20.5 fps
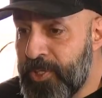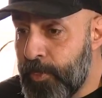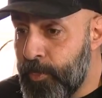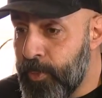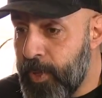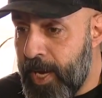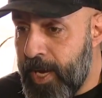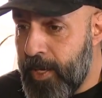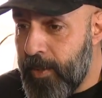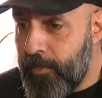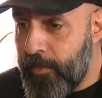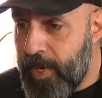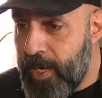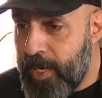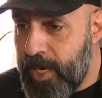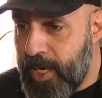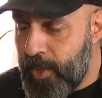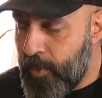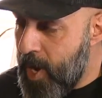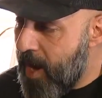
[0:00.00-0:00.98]
to plate,
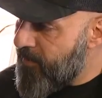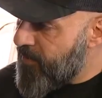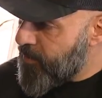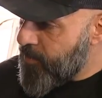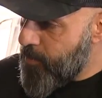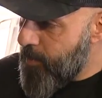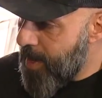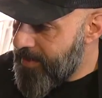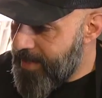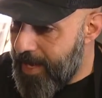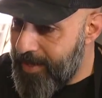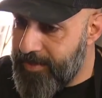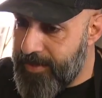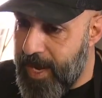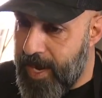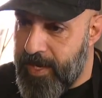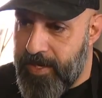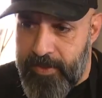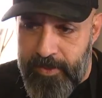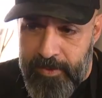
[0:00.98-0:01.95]
meaning everything we make
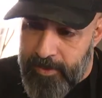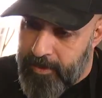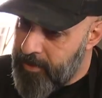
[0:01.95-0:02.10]
that day